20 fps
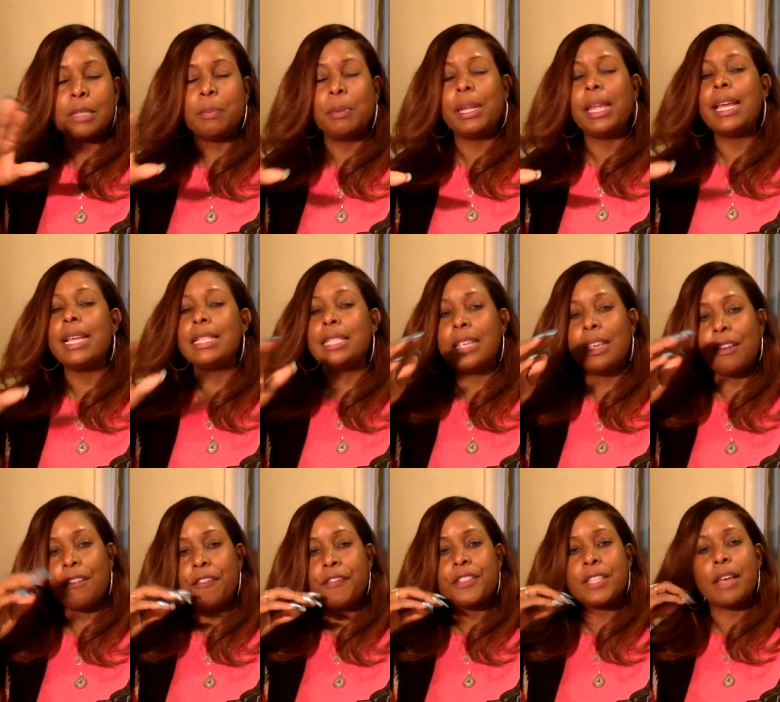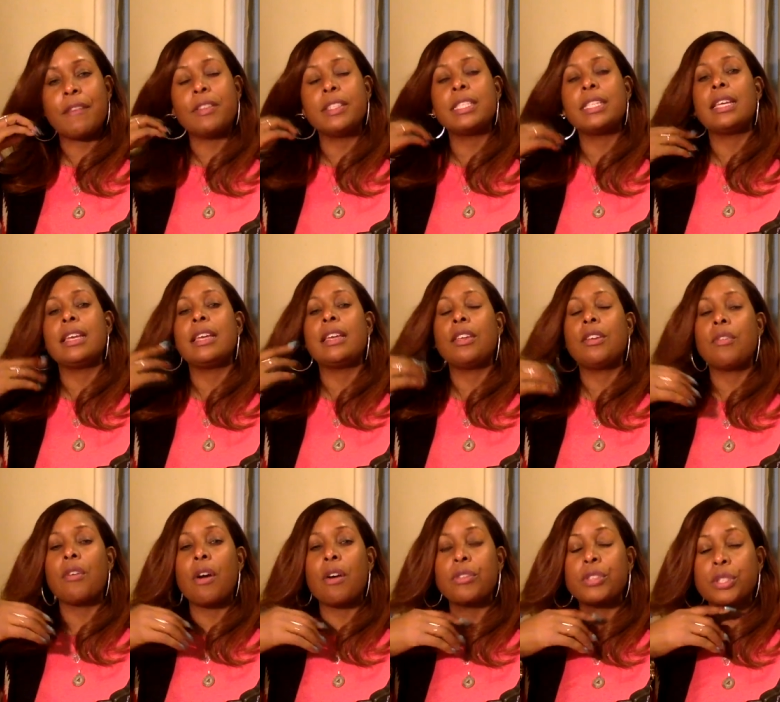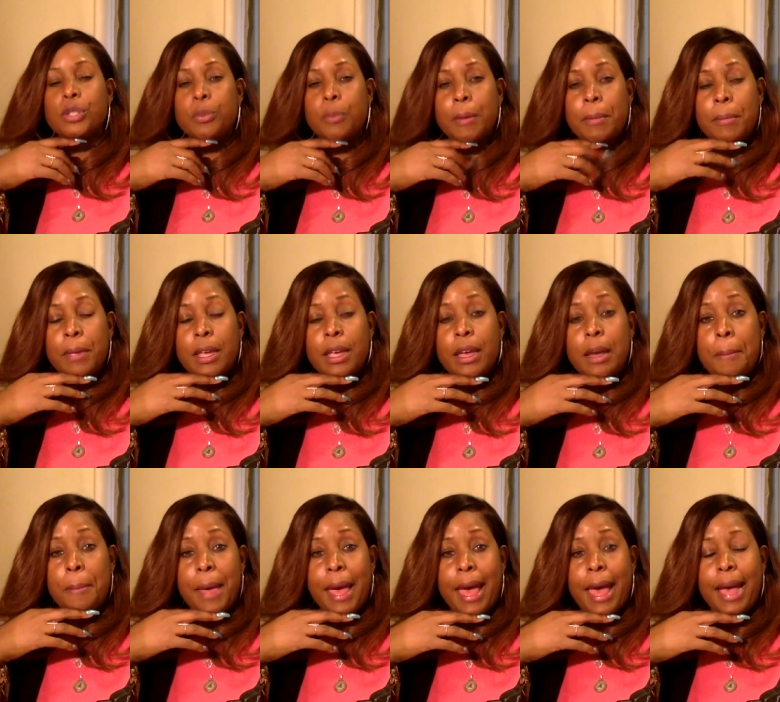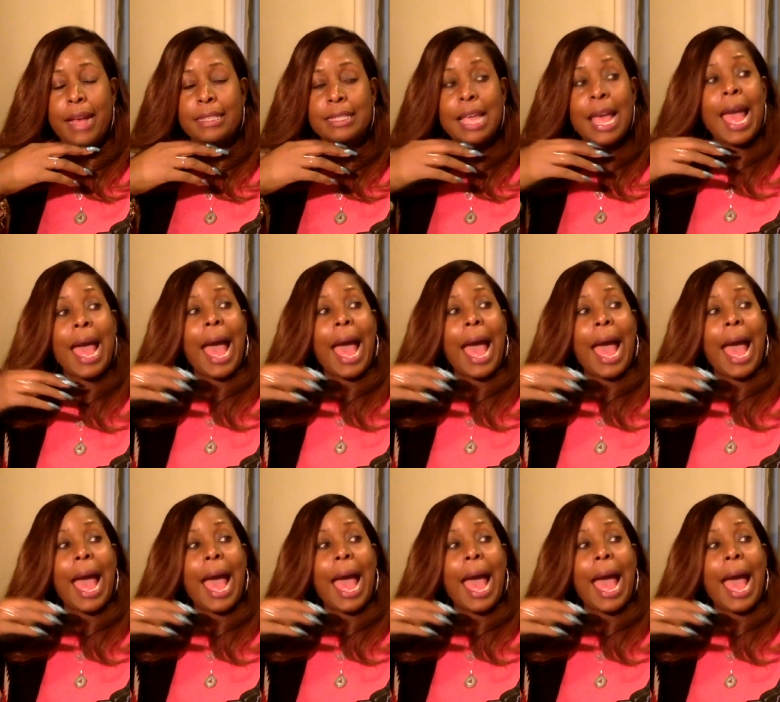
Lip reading: Please give 17-year-old stupid me a pass.